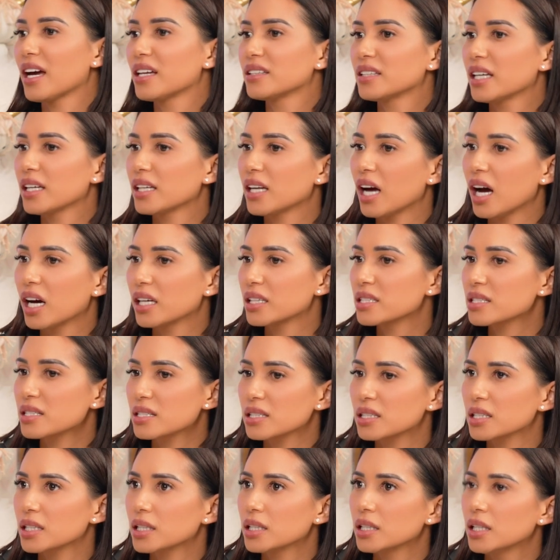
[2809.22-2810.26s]
And then
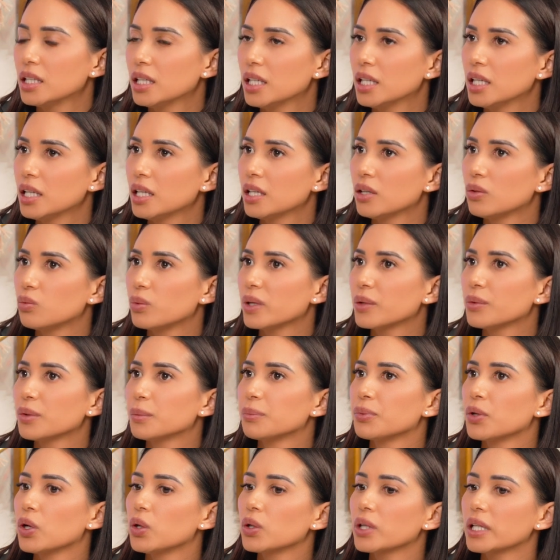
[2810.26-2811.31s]
honestly, we were
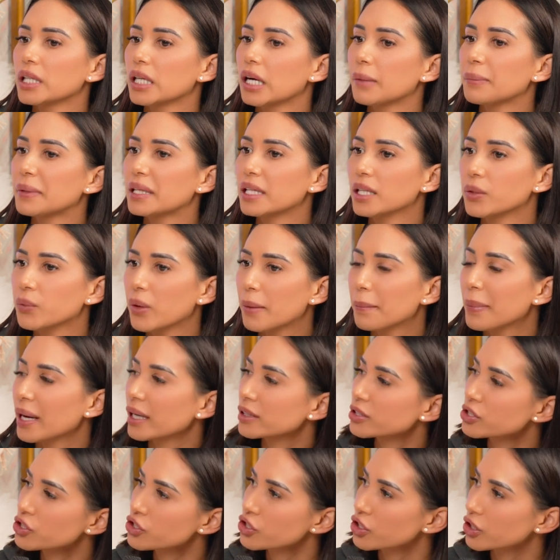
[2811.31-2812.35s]
broken up and he went
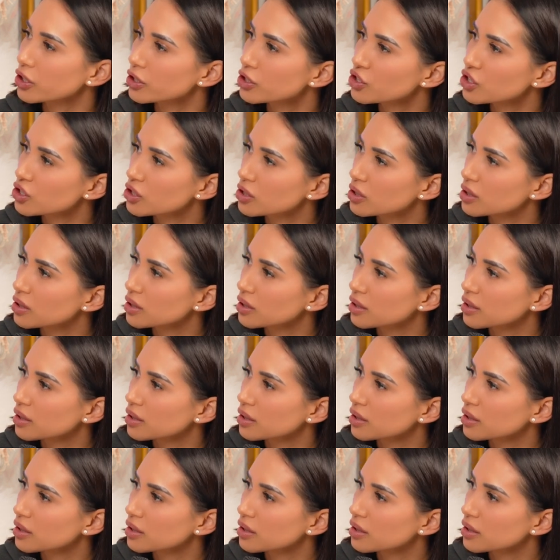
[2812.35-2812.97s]
back to church.